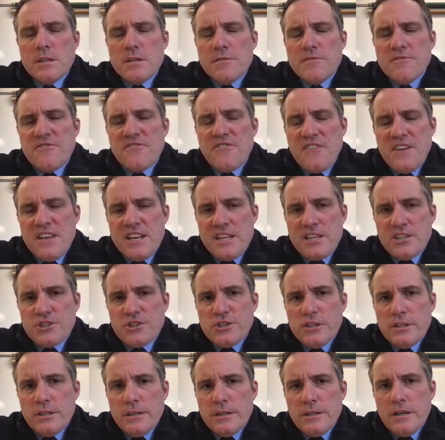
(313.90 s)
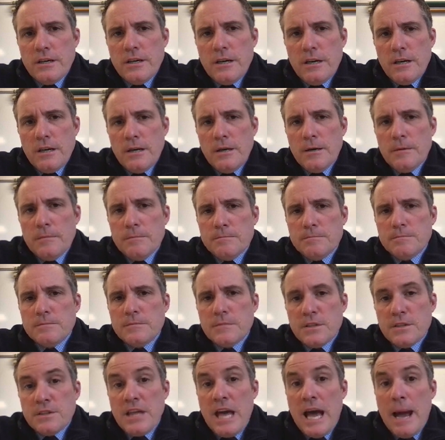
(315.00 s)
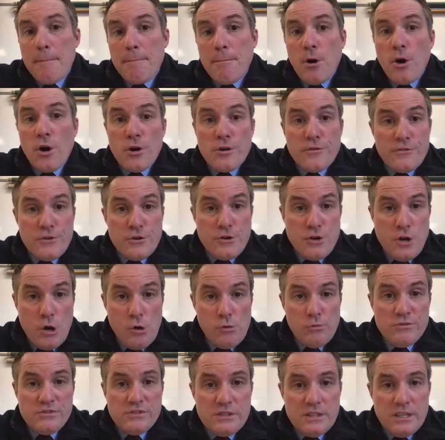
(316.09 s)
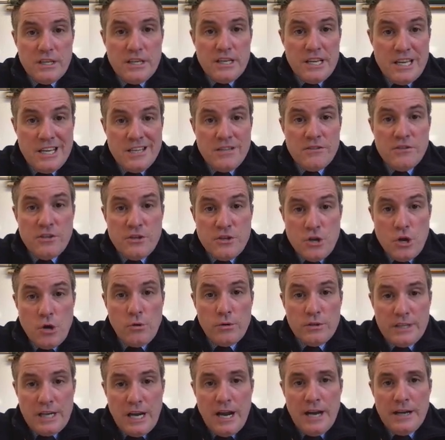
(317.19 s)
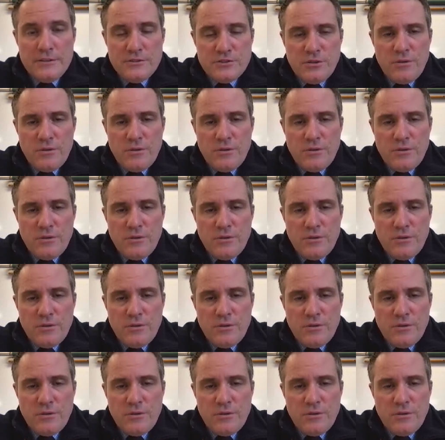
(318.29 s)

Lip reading: finish that part of your notes in the note guide.